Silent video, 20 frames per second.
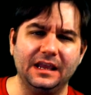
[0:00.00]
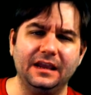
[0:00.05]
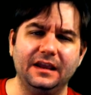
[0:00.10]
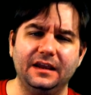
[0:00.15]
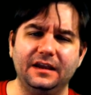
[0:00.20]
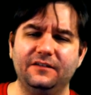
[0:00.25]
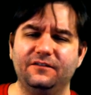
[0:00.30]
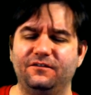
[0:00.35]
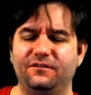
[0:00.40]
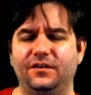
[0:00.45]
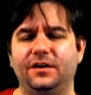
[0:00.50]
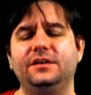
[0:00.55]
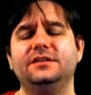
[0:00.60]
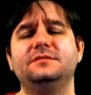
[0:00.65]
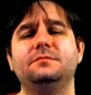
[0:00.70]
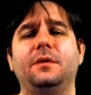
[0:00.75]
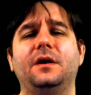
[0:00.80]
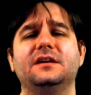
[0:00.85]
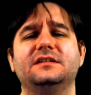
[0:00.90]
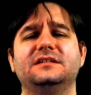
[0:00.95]
A false
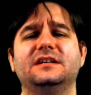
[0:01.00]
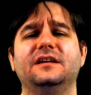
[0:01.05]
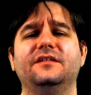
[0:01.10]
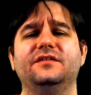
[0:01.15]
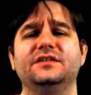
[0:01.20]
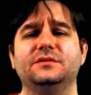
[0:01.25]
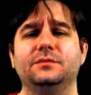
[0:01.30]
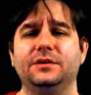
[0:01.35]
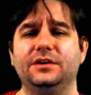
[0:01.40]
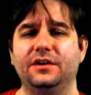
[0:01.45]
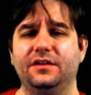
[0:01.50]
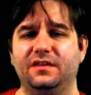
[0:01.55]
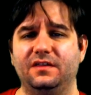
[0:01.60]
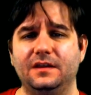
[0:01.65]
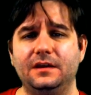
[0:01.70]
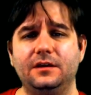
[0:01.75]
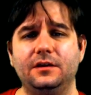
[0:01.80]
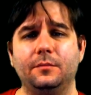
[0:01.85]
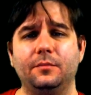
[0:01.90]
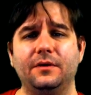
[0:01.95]
positive is when you
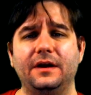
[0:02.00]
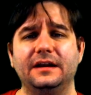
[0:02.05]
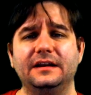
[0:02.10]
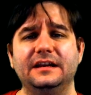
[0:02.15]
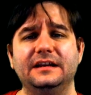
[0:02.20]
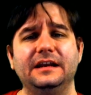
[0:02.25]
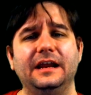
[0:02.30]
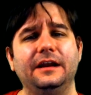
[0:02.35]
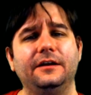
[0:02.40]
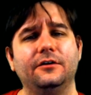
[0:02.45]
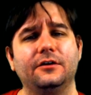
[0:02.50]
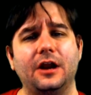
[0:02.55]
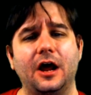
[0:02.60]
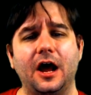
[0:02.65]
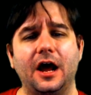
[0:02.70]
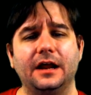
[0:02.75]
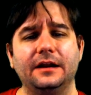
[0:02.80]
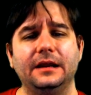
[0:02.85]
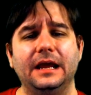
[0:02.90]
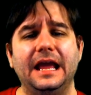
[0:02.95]
think you're pregnant and you're
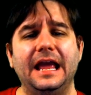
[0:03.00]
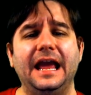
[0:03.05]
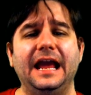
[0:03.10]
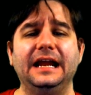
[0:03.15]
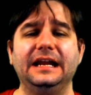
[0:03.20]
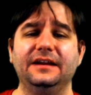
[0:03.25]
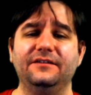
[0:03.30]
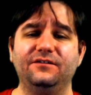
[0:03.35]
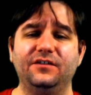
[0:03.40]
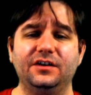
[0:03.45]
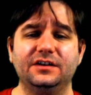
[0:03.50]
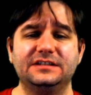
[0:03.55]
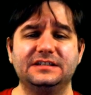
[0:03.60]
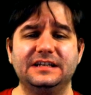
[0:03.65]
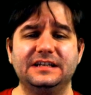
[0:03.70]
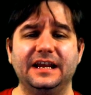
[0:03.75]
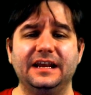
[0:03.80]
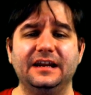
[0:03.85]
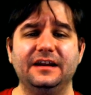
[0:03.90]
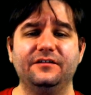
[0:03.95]
not, and a false
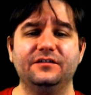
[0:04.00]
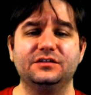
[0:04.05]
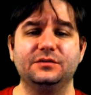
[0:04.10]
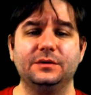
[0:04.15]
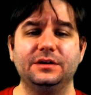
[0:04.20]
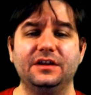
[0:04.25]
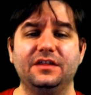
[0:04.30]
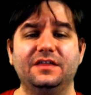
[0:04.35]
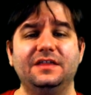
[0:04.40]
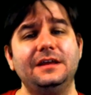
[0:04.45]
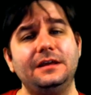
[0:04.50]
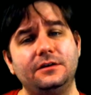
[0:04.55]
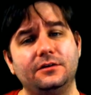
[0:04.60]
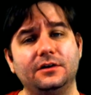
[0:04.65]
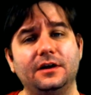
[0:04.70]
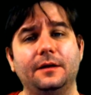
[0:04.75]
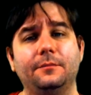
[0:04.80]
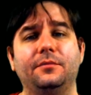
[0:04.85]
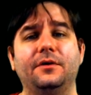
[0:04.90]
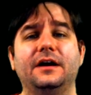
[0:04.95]
negative is when you think you're
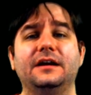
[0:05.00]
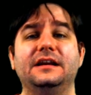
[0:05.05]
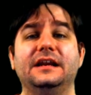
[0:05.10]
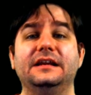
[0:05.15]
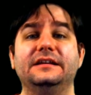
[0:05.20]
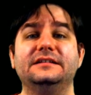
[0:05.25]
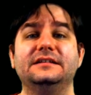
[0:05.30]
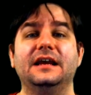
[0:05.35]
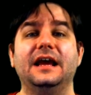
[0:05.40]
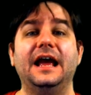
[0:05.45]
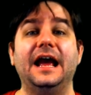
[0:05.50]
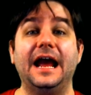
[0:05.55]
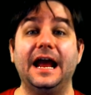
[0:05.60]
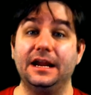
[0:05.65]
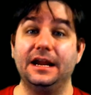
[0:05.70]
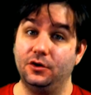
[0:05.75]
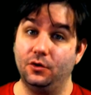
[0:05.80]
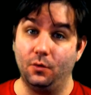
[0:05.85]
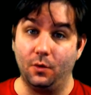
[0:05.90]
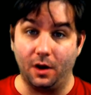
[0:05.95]
not pregnant and
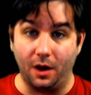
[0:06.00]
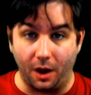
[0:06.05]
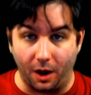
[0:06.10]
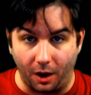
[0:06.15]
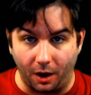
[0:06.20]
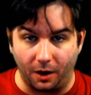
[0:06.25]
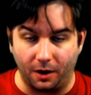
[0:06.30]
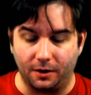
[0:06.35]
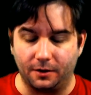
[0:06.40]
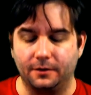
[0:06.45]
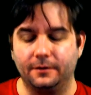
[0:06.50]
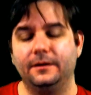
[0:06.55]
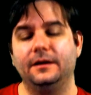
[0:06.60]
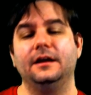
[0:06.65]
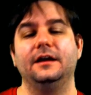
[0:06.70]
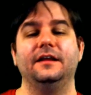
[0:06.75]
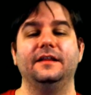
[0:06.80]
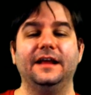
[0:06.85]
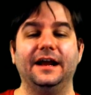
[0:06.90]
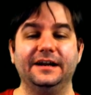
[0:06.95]
you are.
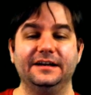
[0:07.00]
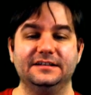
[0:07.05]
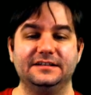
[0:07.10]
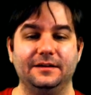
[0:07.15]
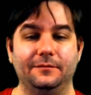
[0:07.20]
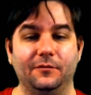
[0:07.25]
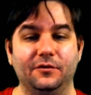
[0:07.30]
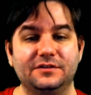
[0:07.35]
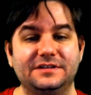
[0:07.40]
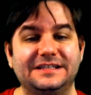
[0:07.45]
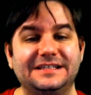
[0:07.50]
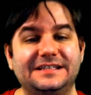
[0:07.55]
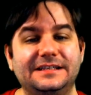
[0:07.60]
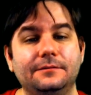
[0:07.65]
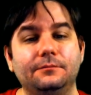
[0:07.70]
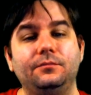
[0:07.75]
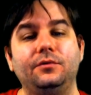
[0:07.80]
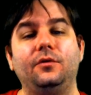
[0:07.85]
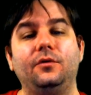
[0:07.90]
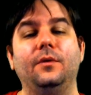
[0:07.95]
That is the most
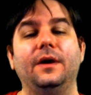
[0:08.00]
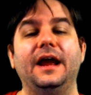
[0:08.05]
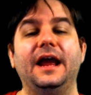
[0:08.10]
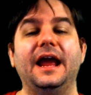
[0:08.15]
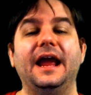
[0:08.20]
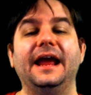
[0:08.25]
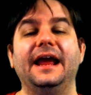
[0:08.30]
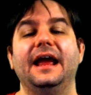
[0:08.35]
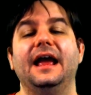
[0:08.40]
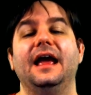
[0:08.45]
simple way